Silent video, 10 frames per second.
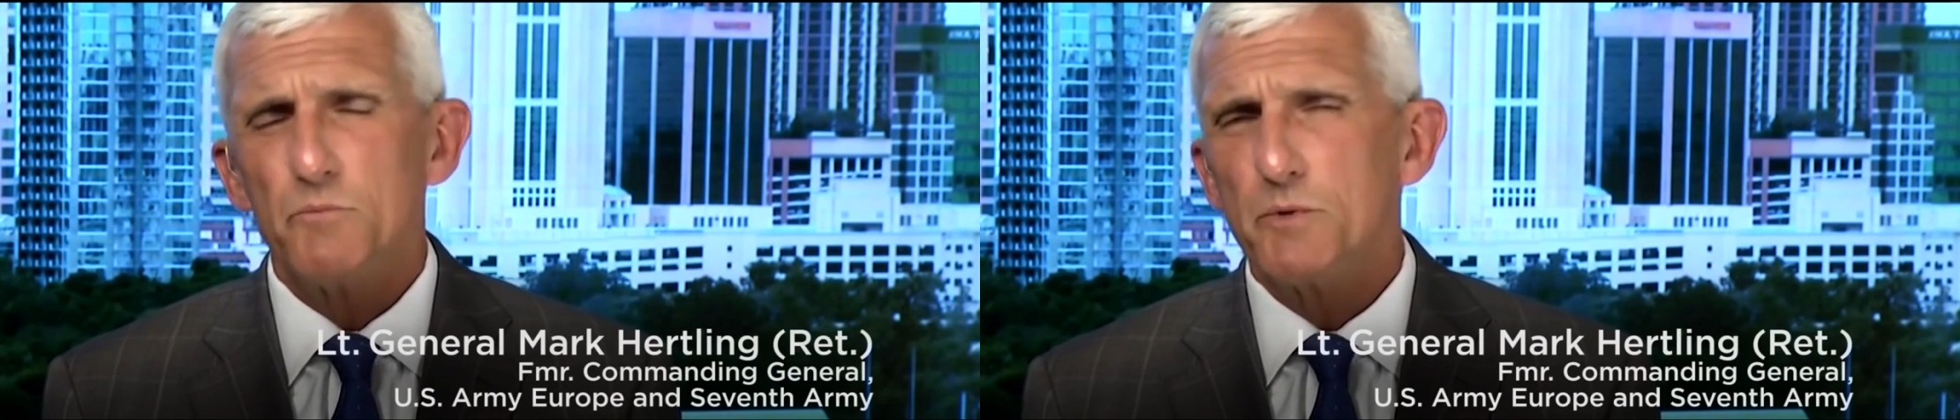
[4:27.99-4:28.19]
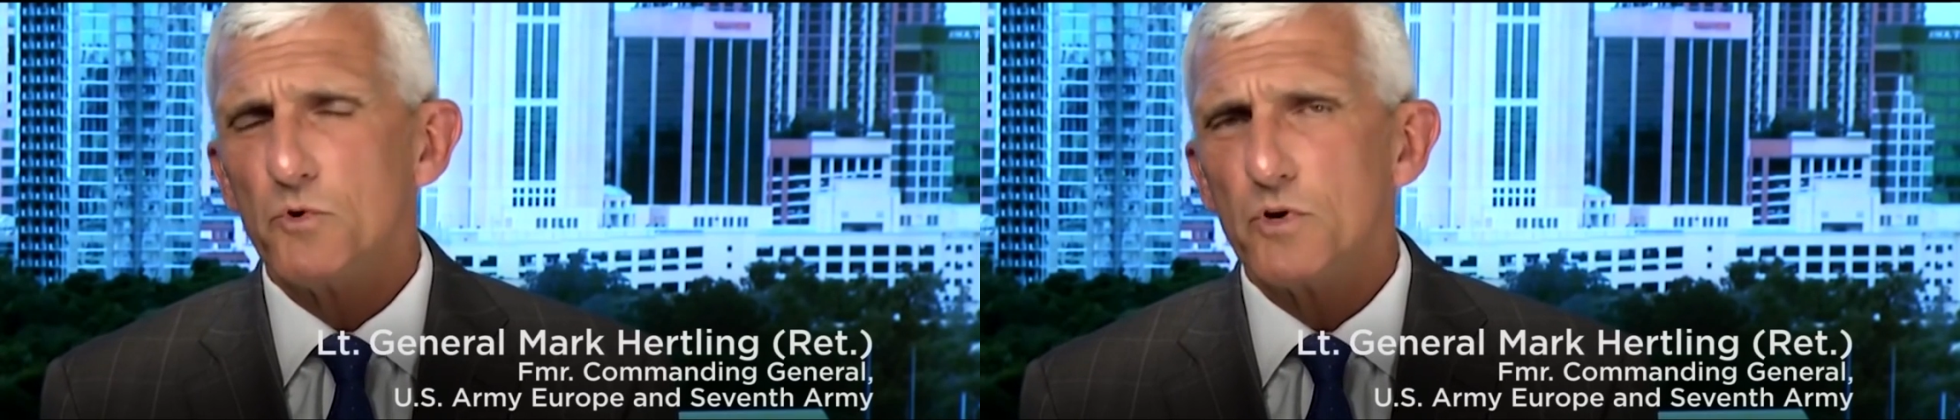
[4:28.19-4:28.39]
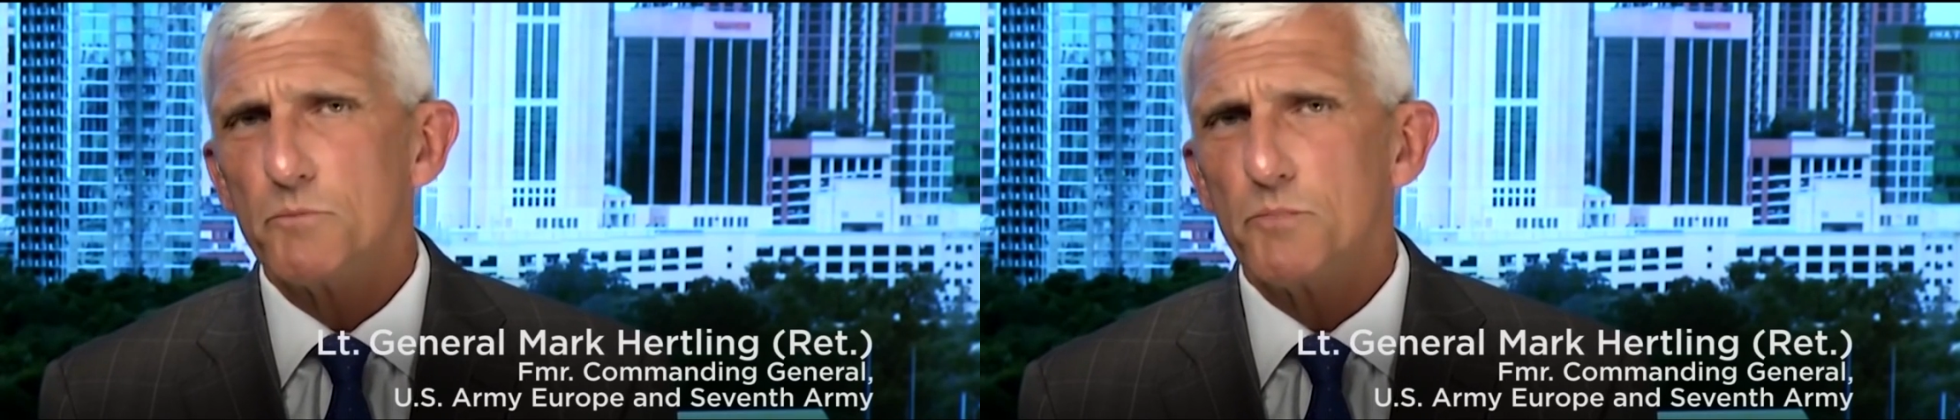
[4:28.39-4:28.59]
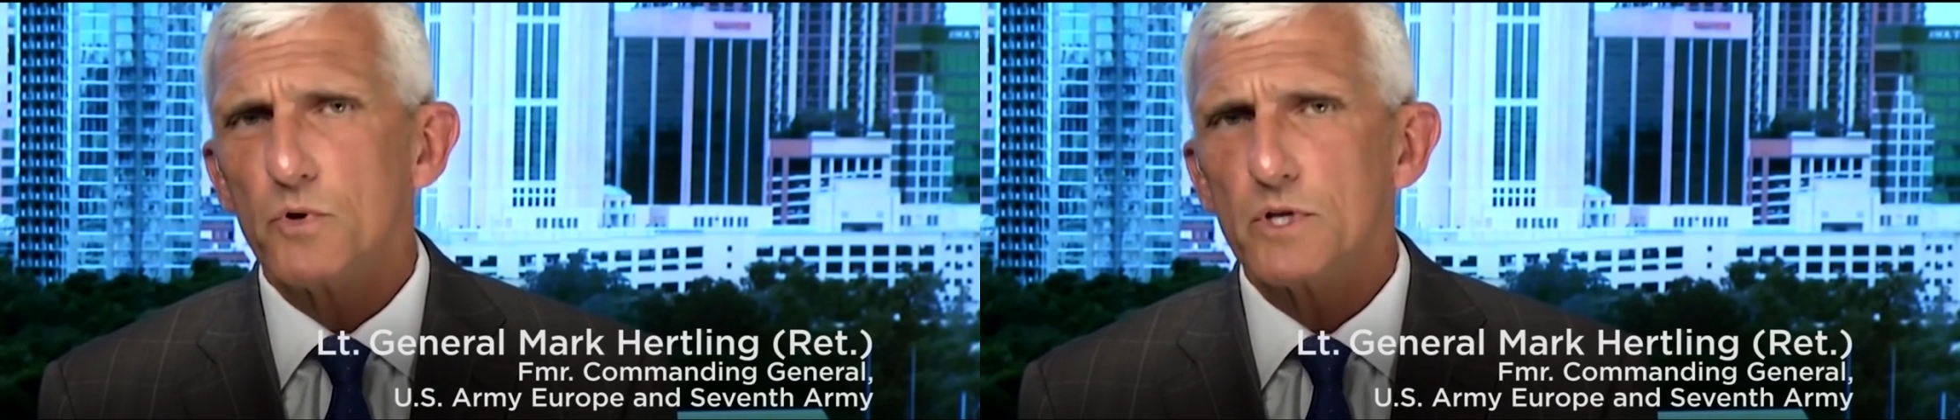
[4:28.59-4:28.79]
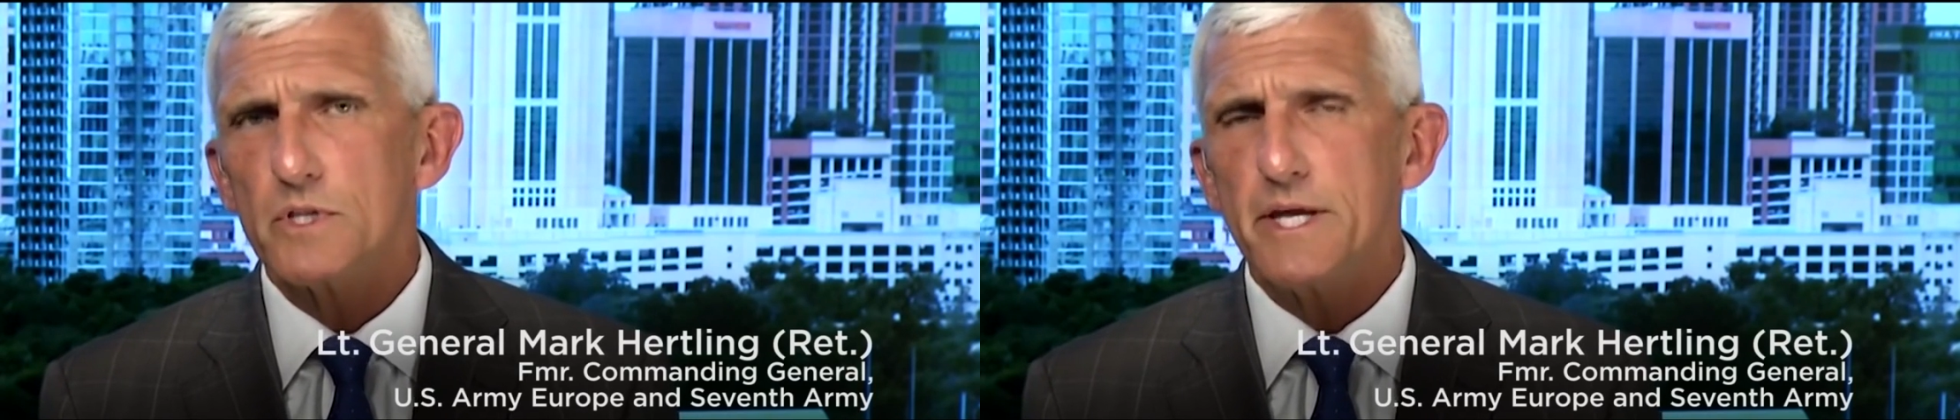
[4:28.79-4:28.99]
but more
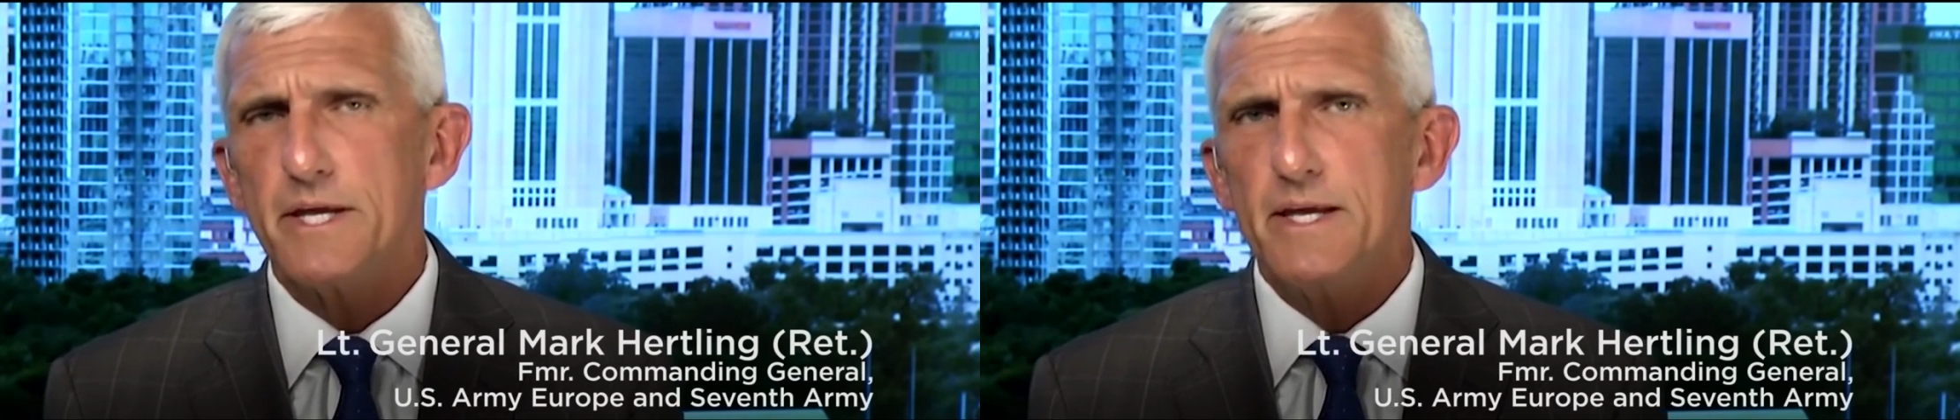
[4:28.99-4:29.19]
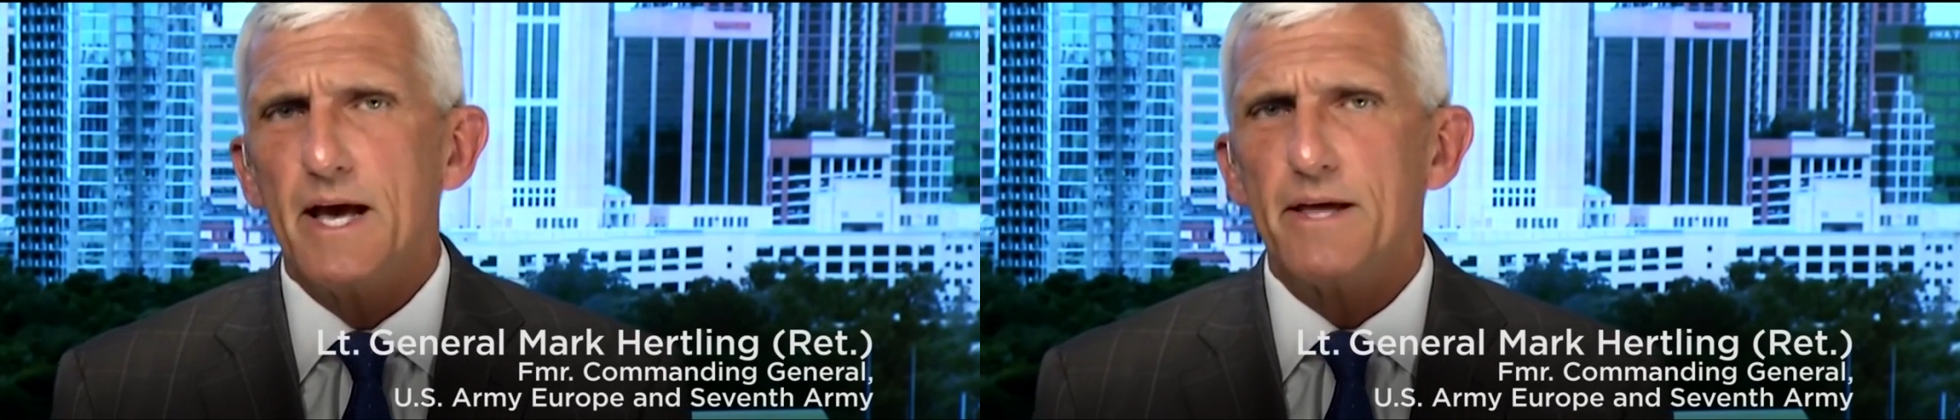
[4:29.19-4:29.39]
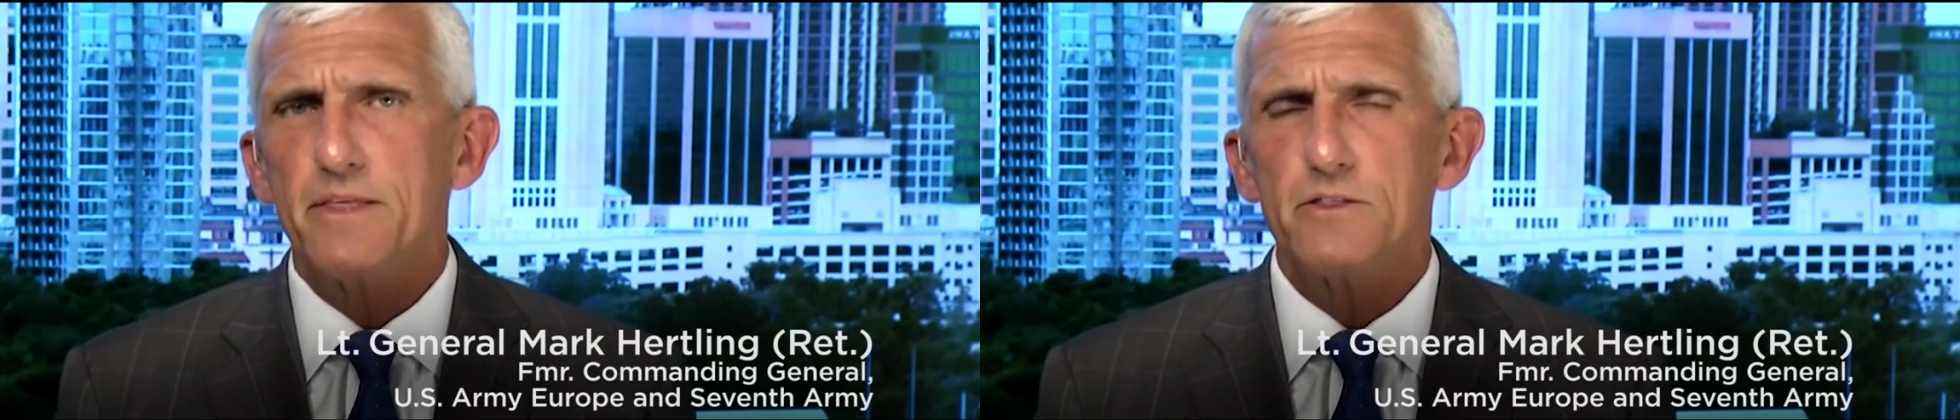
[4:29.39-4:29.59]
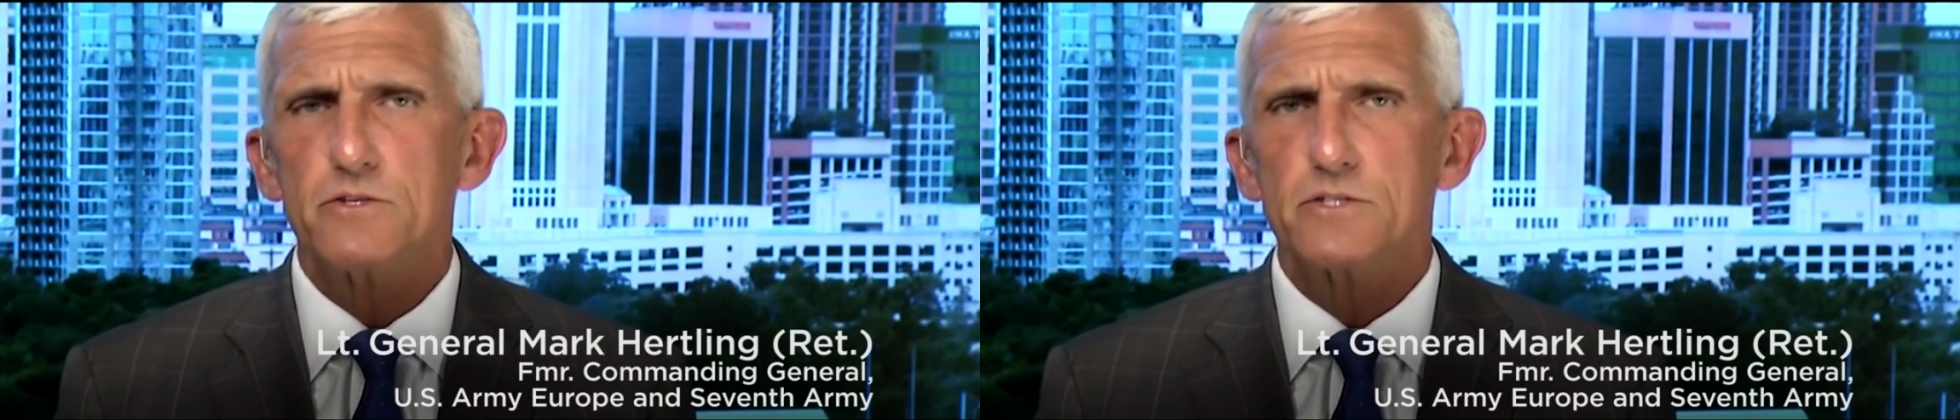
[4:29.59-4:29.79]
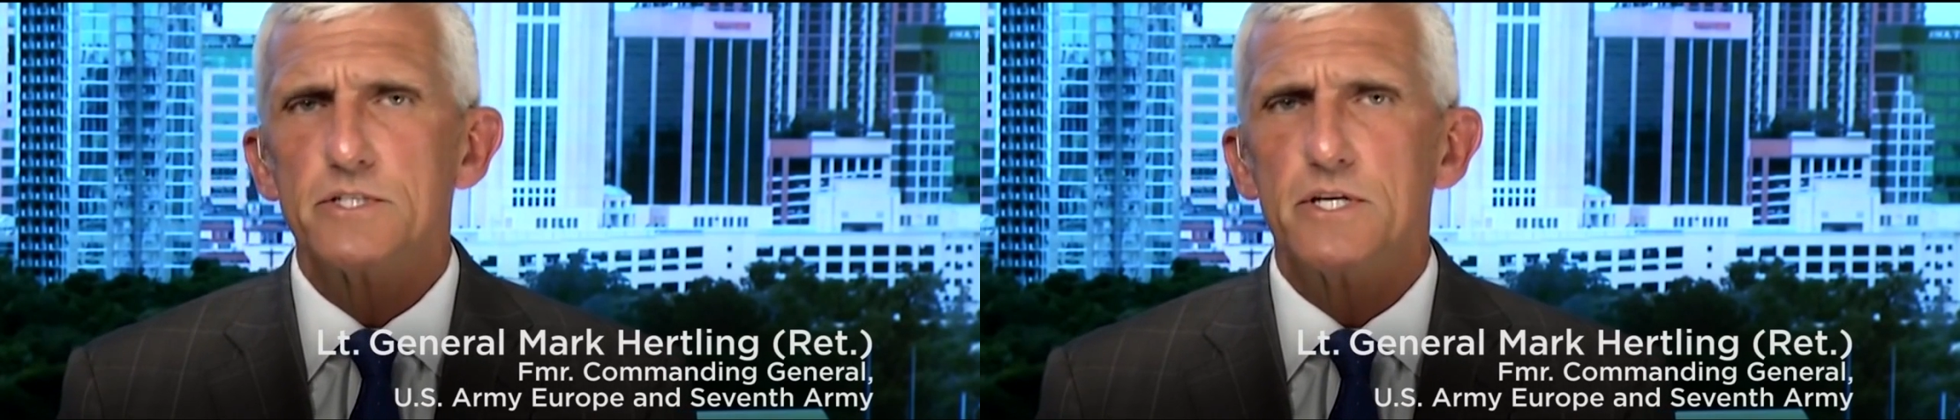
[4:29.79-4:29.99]
importantly, I think
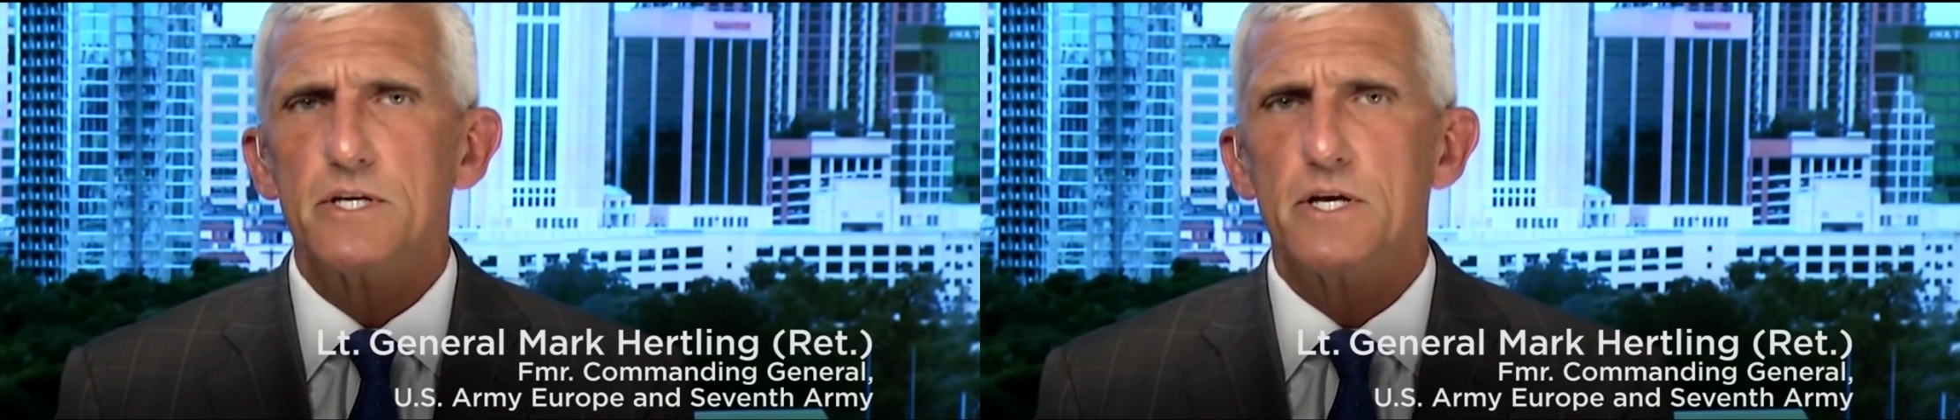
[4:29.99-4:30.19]
there's an